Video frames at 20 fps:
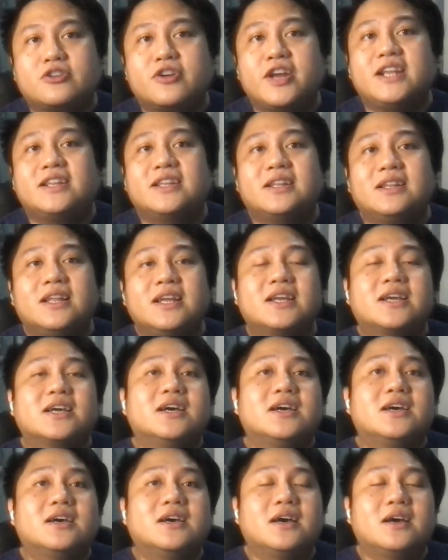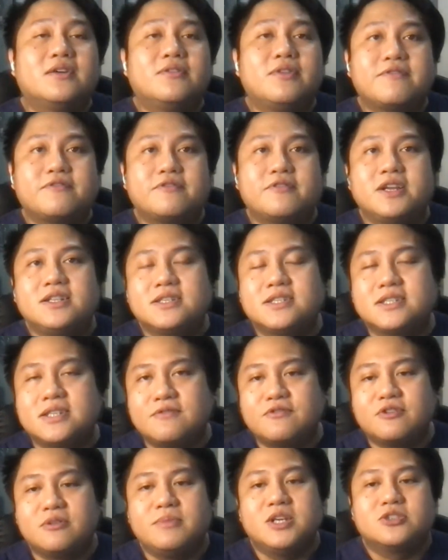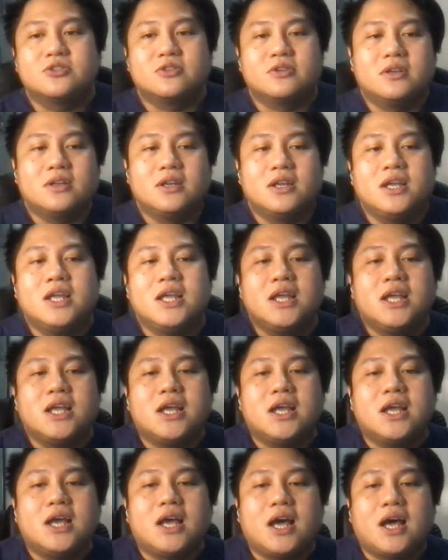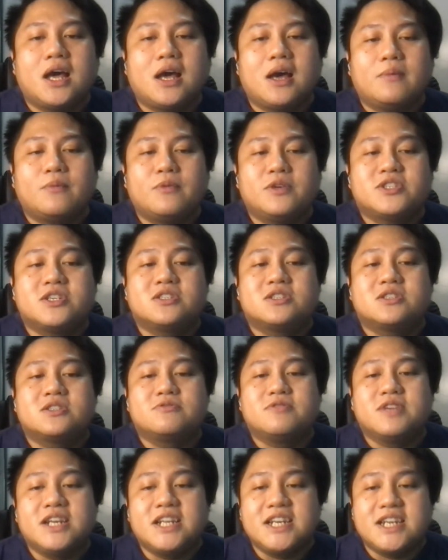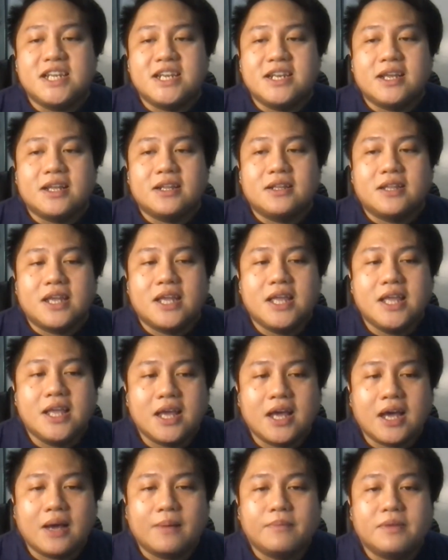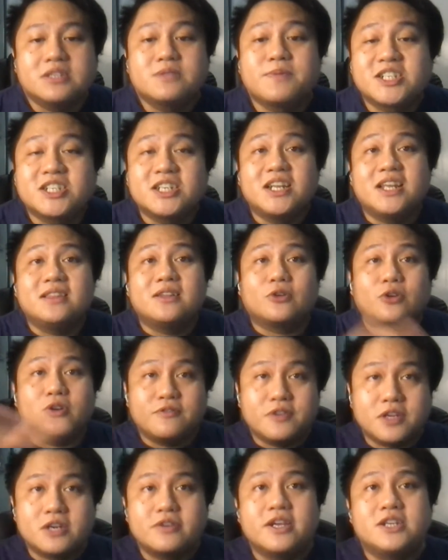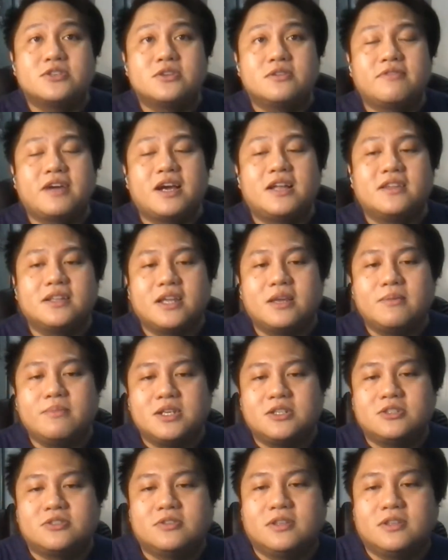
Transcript: it created like a reference information, which is really needed, especially in the configuration file